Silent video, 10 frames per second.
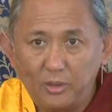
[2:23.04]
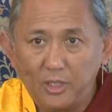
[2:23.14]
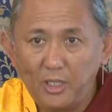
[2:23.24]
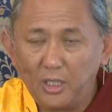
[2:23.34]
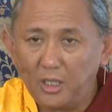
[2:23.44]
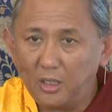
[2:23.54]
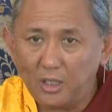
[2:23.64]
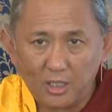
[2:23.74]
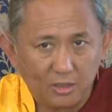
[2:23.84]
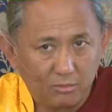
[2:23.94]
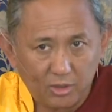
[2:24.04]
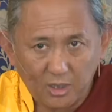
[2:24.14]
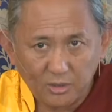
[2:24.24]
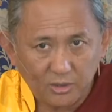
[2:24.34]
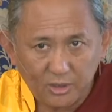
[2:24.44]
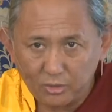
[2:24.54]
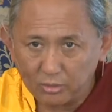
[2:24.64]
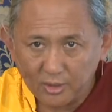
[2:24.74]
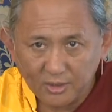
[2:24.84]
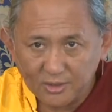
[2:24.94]
they are like a mirage. They
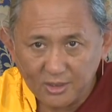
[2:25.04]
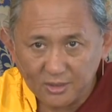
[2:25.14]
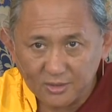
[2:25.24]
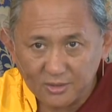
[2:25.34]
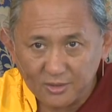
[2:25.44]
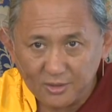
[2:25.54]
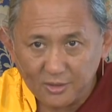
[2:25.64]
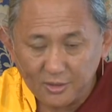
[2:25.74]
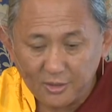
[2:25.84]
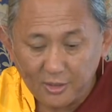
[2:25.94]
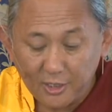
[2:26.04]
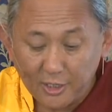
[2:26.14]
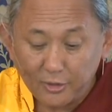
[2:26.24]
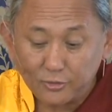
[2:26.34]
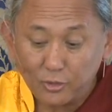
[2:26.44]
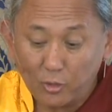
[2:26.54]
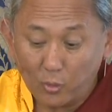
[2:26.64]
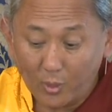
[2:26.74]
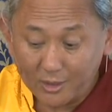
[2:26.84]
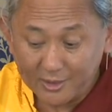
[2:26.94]
don't exist. So
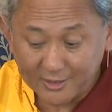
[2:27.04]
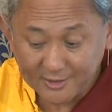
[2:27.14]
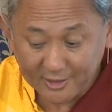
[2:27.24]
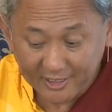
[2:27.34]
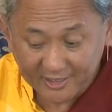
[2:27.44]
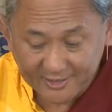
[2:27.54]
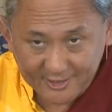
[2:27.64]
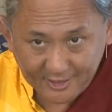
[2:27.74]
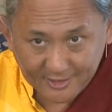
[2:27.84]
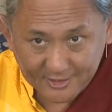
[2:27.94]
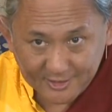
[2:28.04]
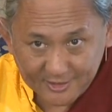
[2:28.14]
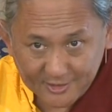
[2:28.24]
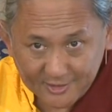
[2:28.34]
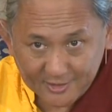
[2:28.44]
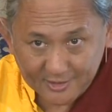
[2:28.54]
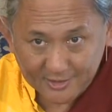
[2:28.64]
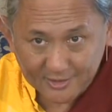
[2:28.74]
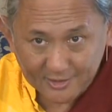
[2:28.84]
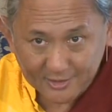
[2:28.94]
what doesn't exist?
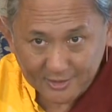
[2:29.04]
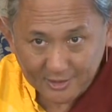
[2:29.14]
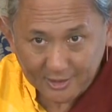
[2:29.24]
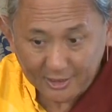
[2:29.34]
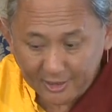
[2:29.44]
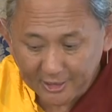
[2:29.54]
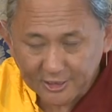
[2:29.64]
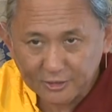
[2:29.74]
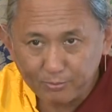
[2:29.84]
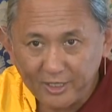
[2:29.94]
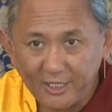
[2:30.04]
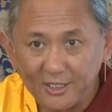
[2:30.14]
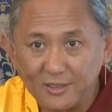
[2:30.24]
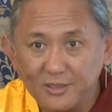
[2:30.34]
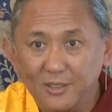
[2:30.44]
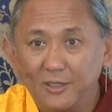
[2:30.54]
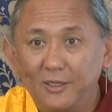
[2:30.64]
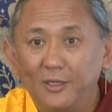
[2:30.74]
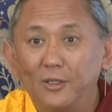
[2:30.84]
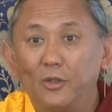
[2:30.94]
In its place,
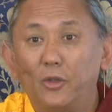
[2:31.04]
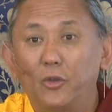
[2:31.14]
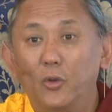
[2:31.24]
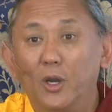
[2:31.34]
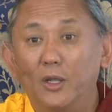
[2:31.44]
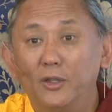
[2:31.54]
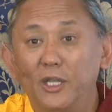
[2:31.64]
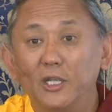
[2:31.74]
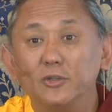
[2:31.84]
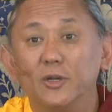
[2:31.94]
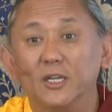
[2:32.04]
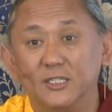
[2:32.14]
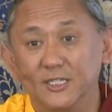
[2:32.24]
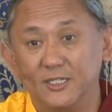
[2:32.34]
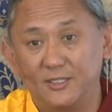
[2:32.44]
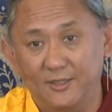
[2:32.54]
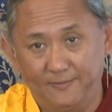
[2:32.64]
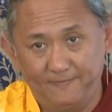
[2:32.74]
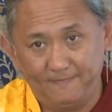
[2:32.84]
your nature exists.